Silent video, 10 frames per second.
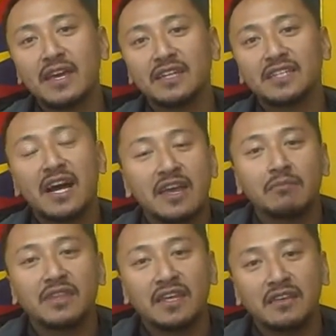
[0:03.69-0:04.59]
and I
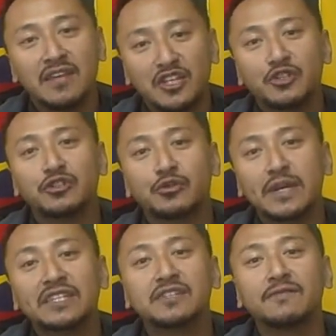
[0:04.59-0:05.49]
am the National
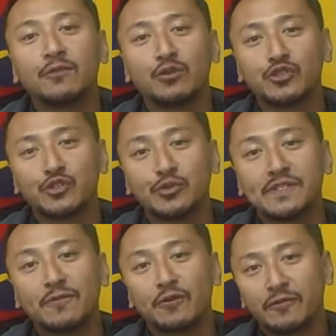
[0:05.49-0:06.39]
Director for Students
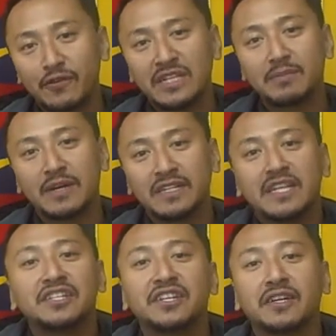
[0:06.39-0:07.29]
for Free Tibet
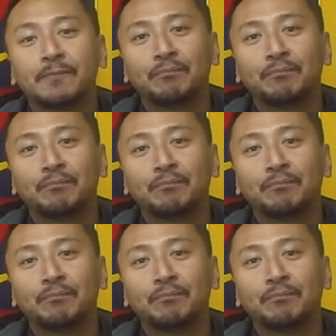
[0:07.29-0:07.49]
India.